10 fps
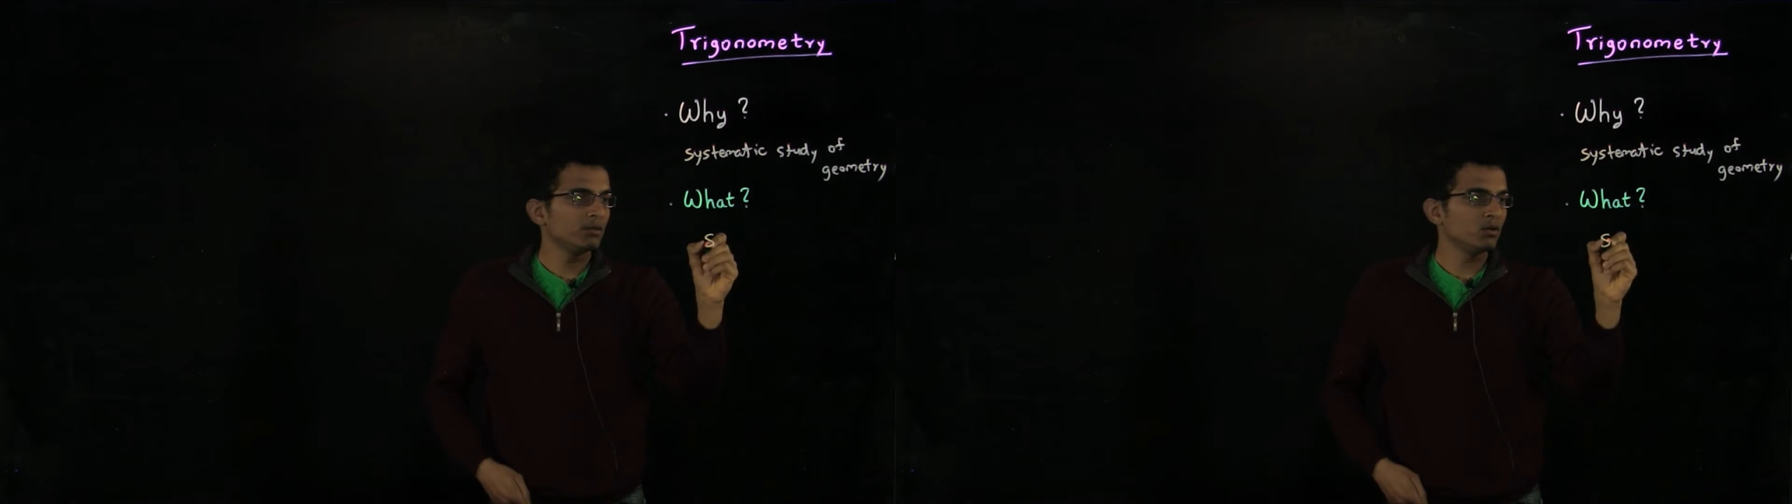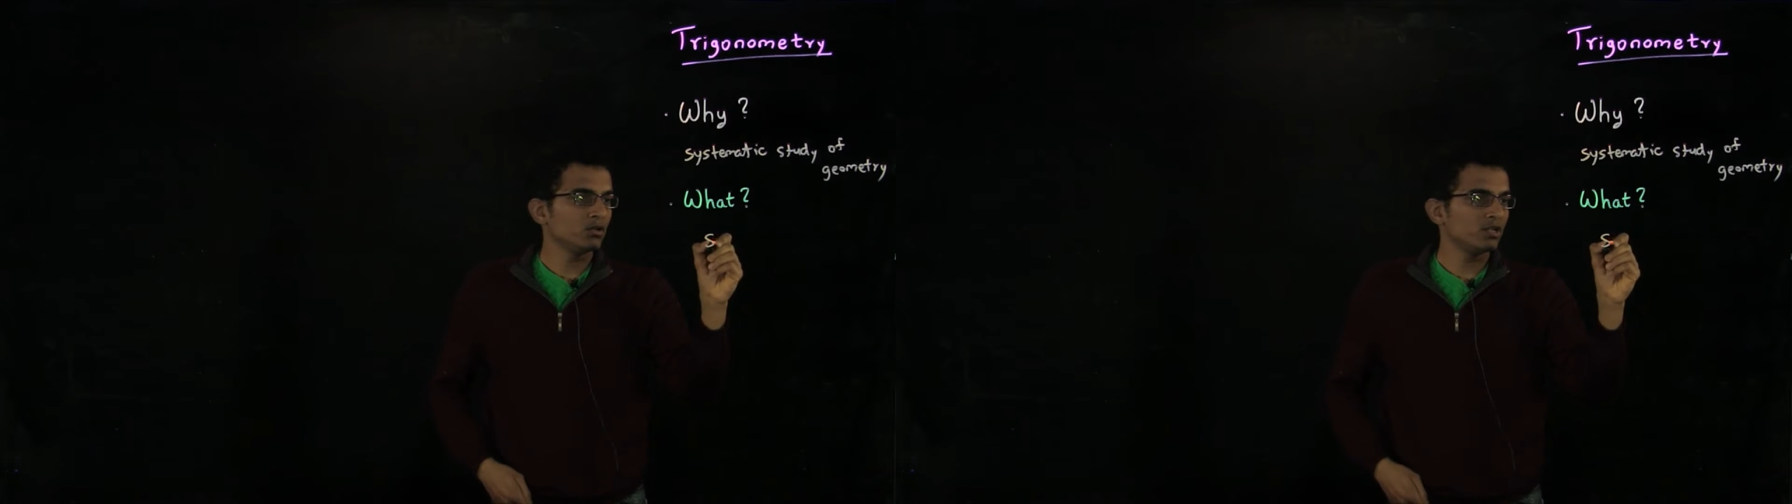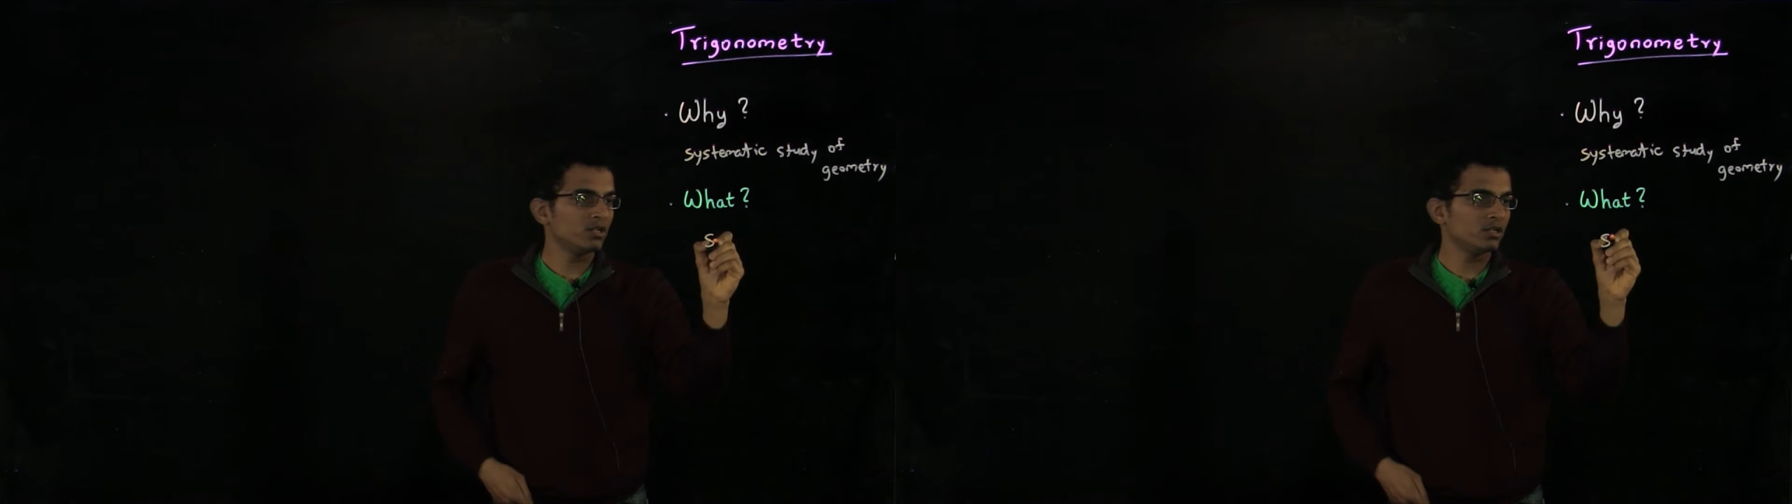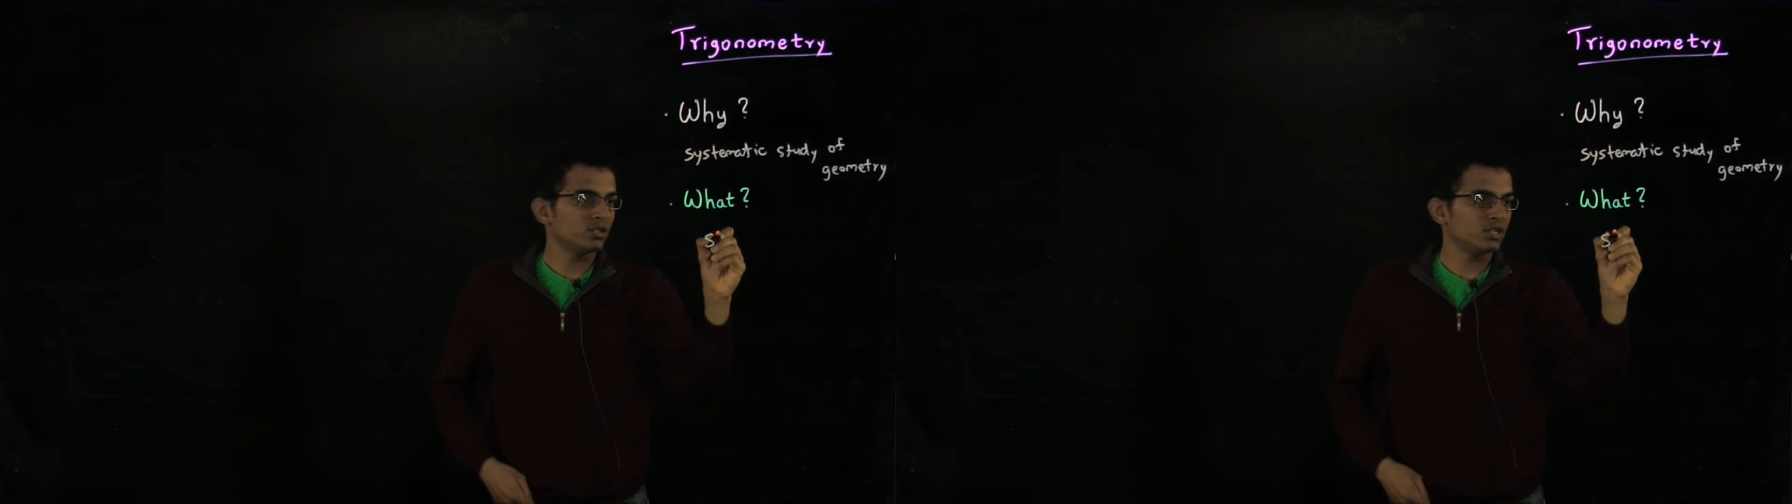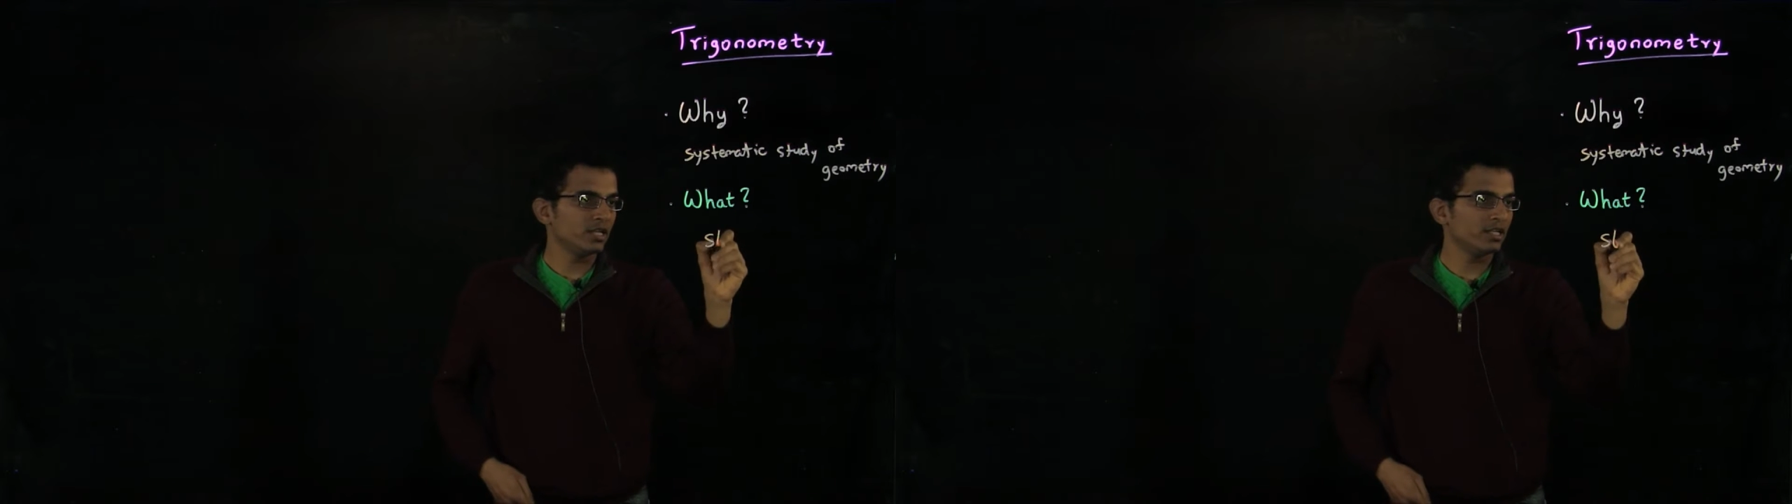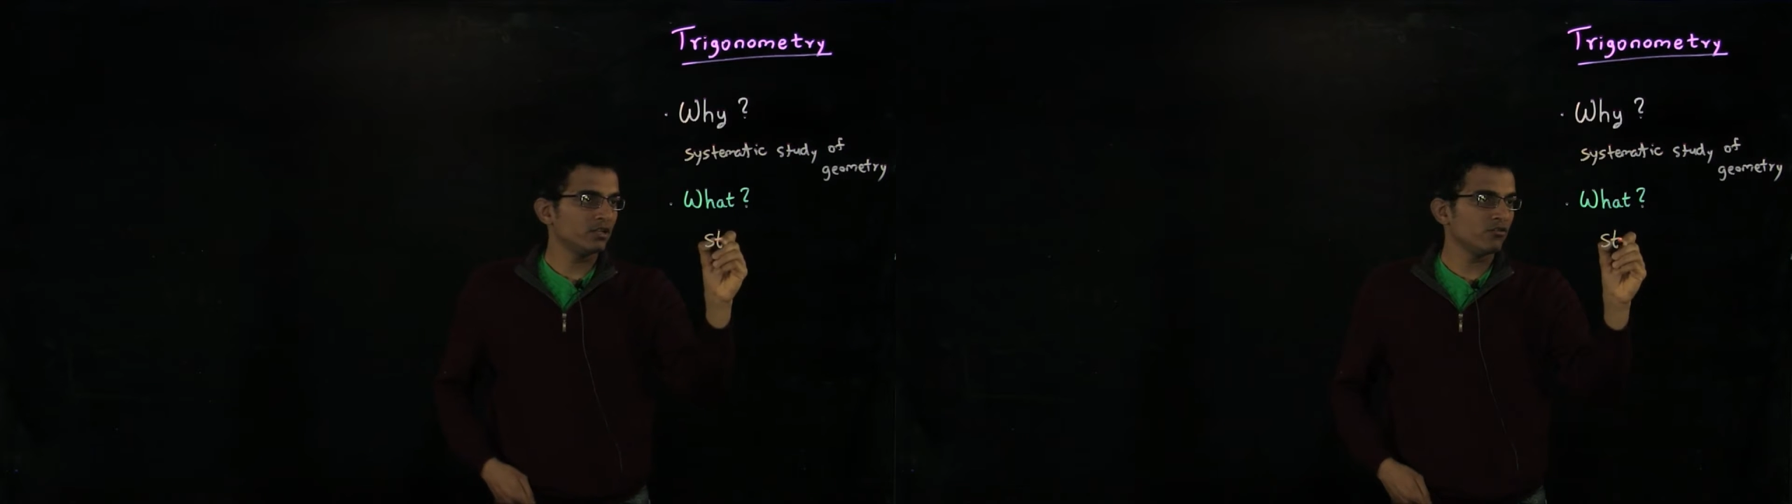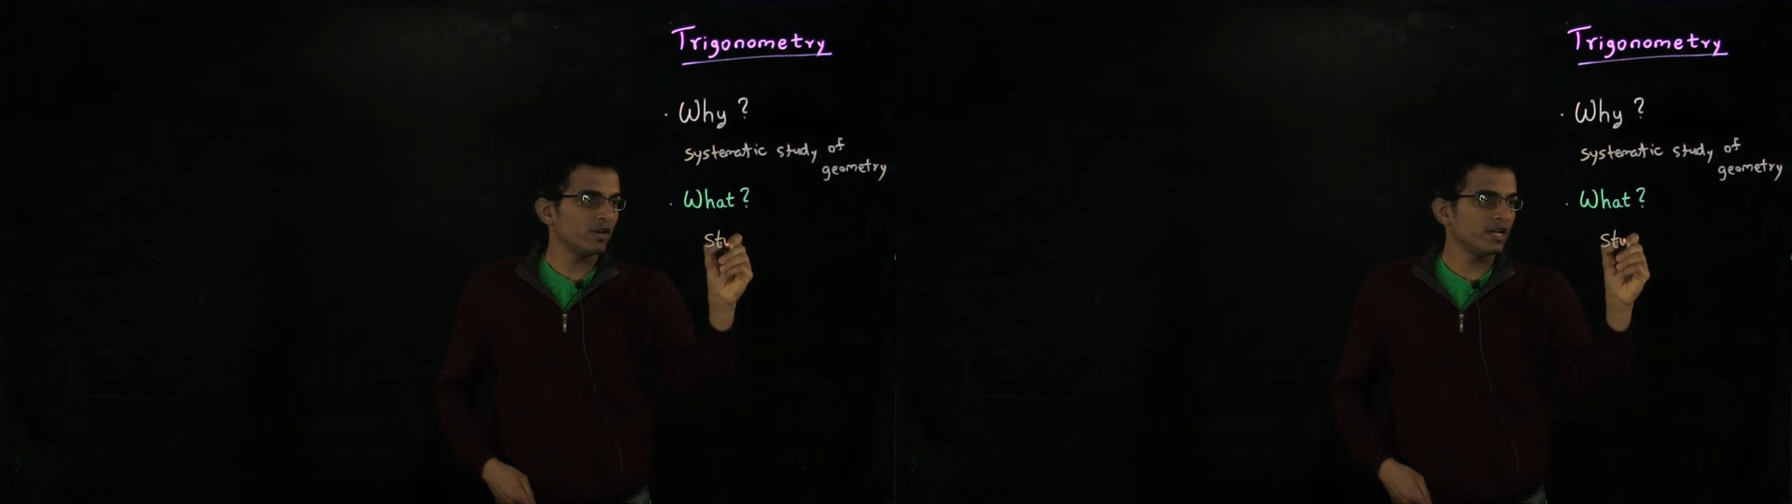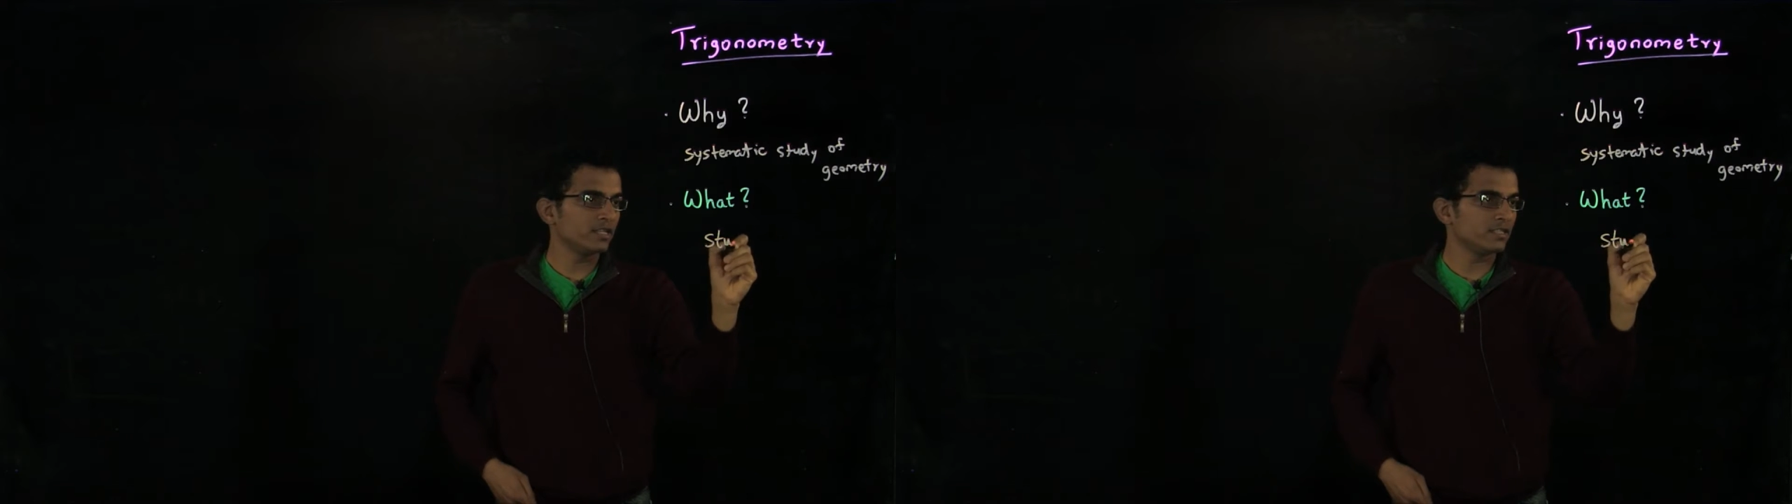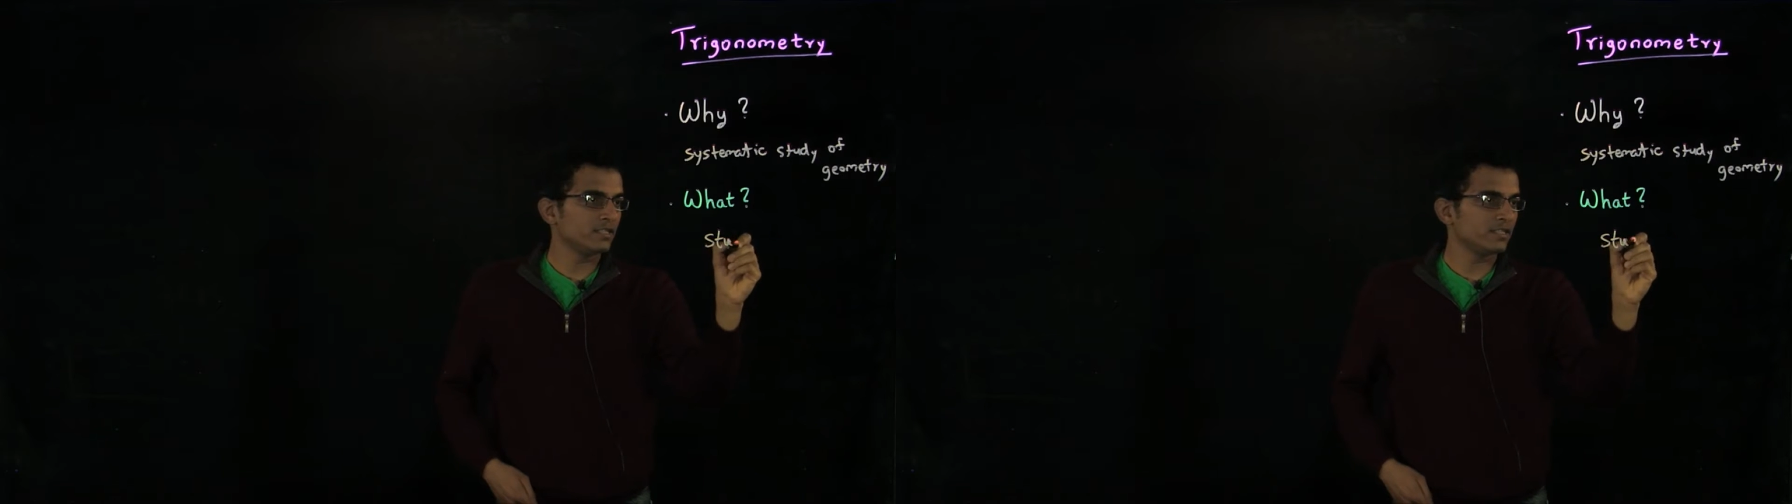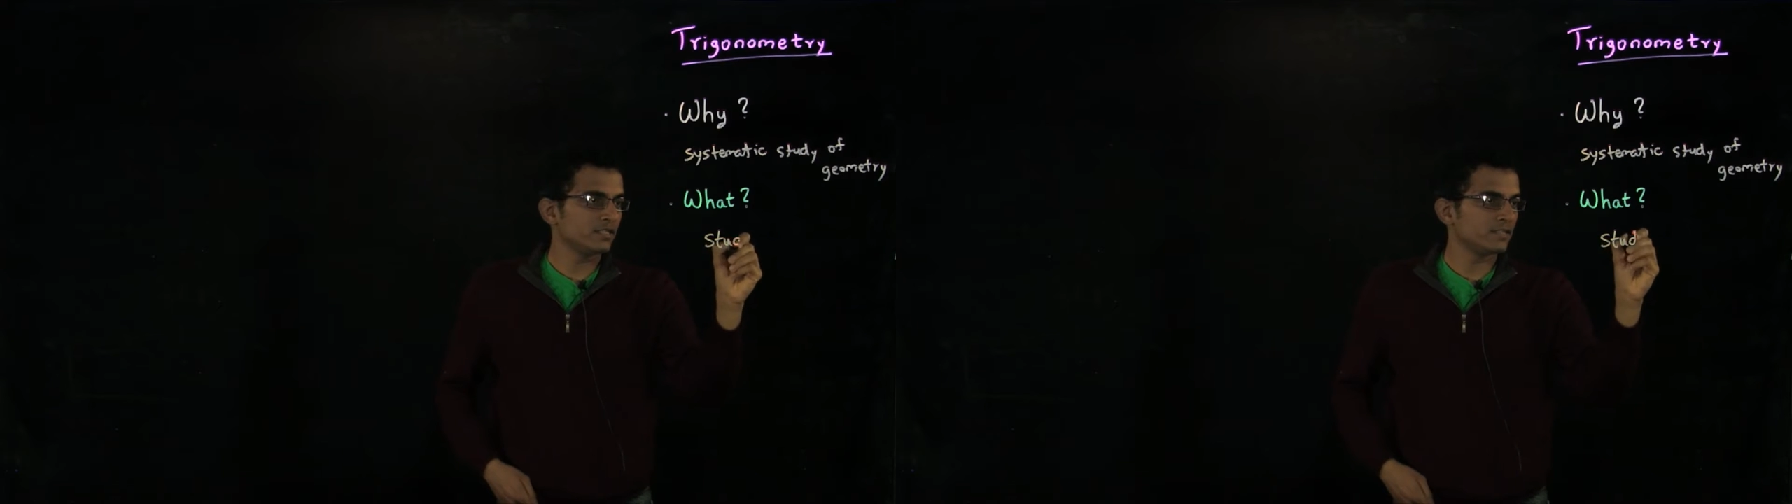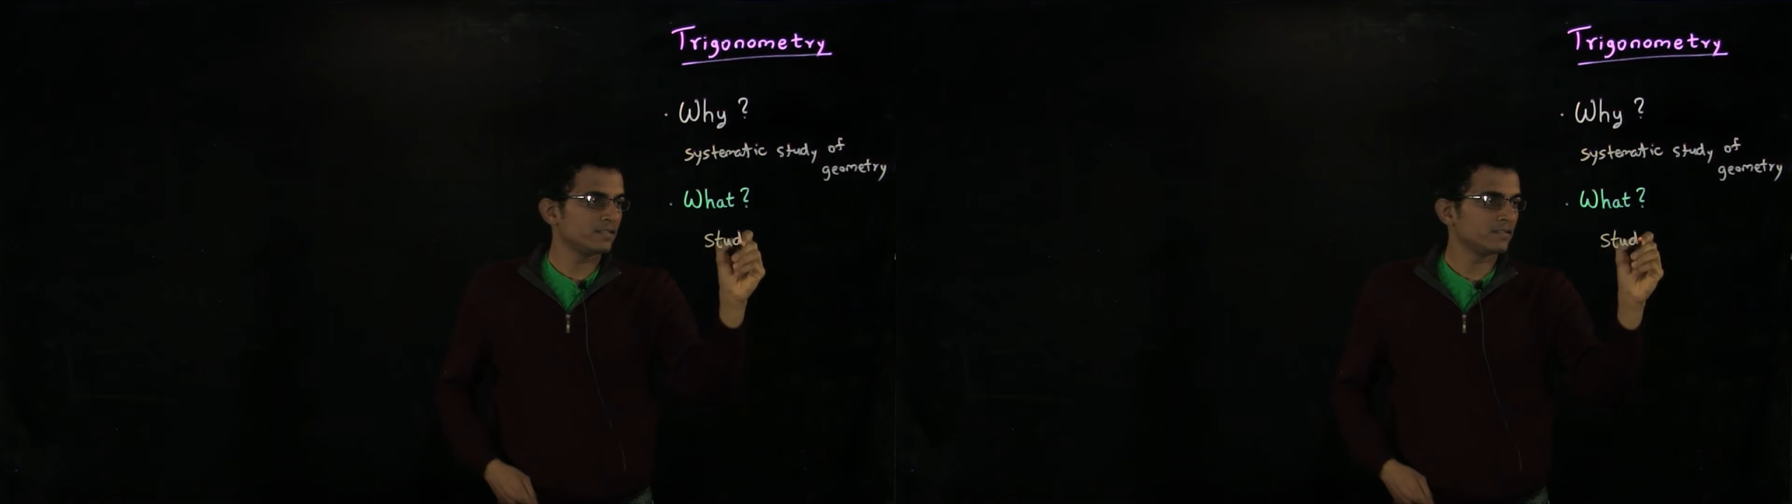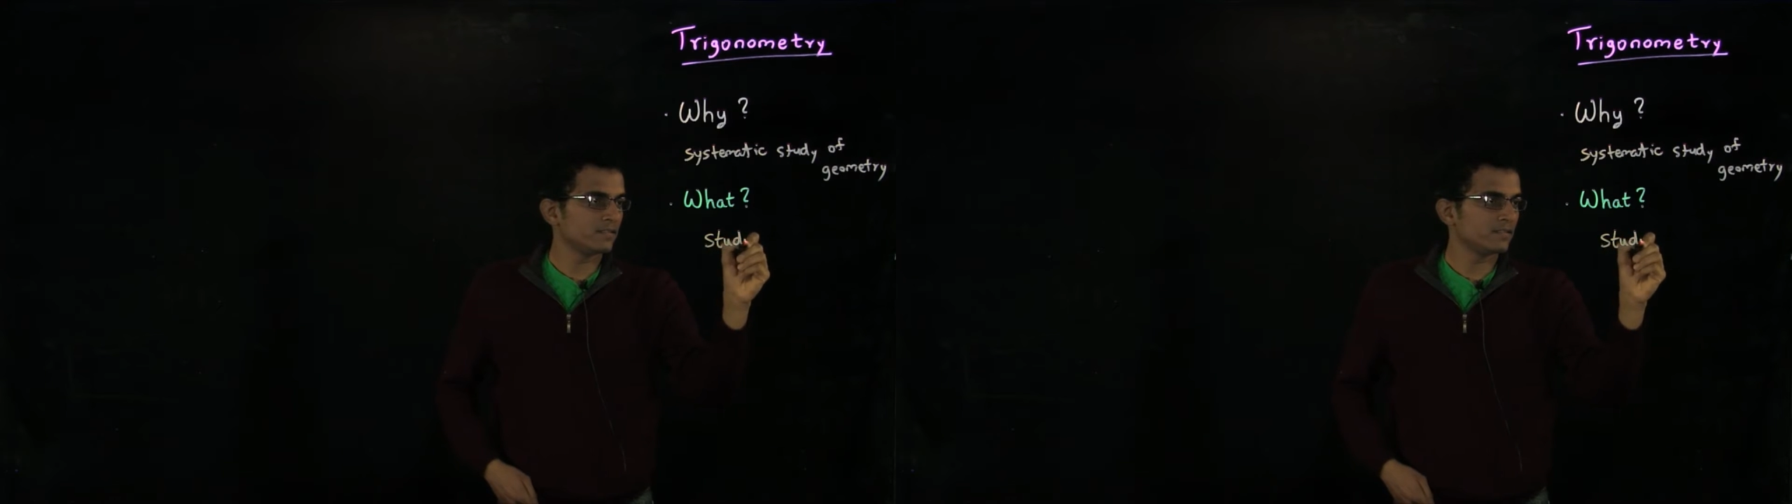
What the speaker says: about a study of angles.